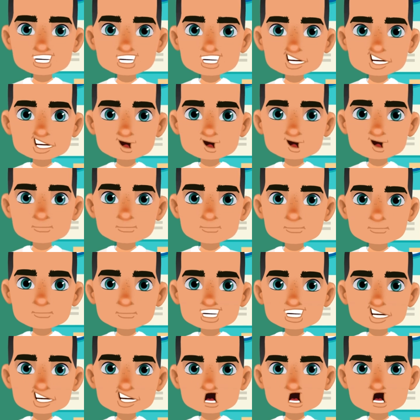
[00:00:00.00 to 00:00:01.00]
Verb
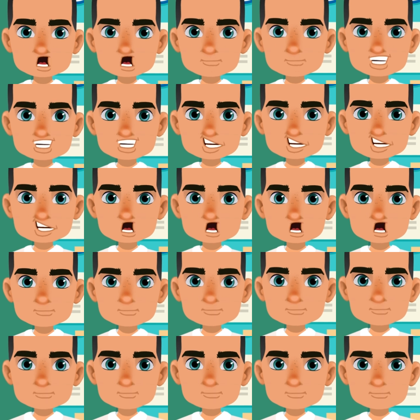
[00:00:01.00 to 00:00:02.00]
plus noun.
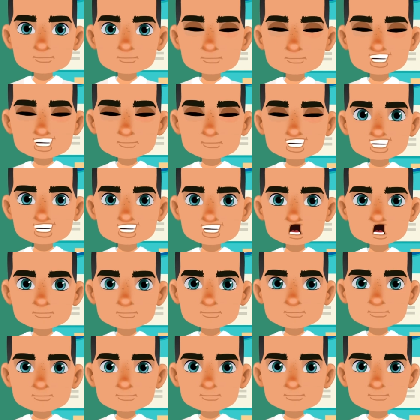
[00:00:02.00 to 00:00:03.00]

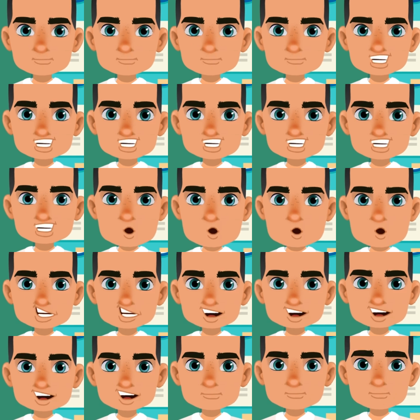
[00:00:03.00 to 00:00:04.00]
Example, Saul
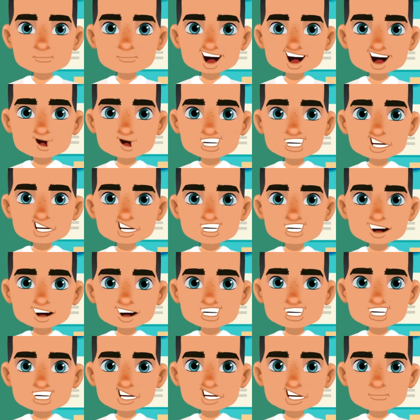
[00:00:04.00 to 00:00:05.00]
gives a
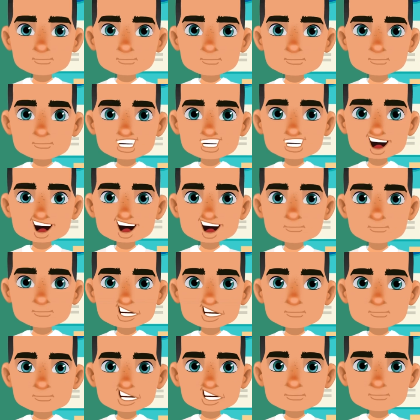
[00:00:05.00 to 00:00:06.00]
presentation about
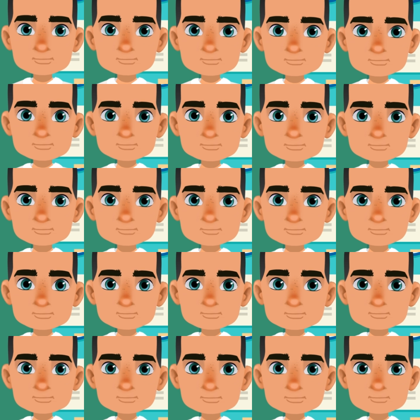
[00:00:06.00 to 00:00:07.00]
finances.
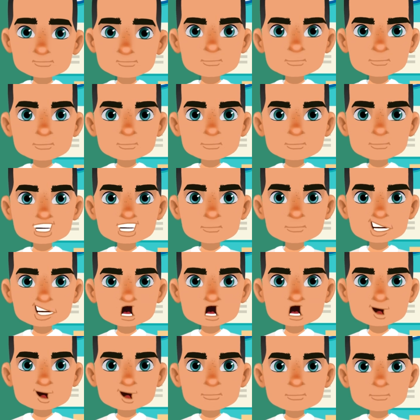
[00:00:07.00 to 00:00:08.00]

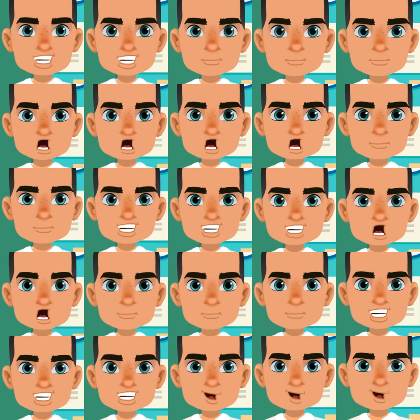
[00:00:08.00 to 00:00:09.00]
Verb plus
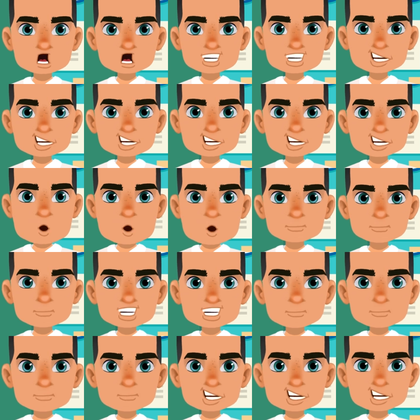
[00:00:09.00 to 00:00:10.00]
expression with
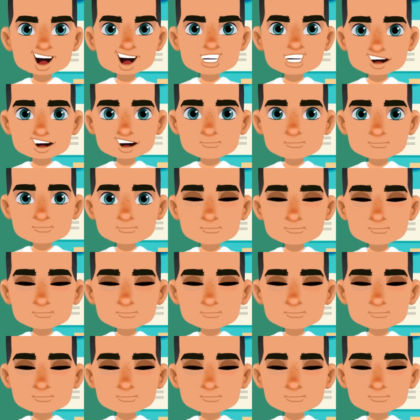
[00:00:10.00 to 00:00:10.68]
preposition.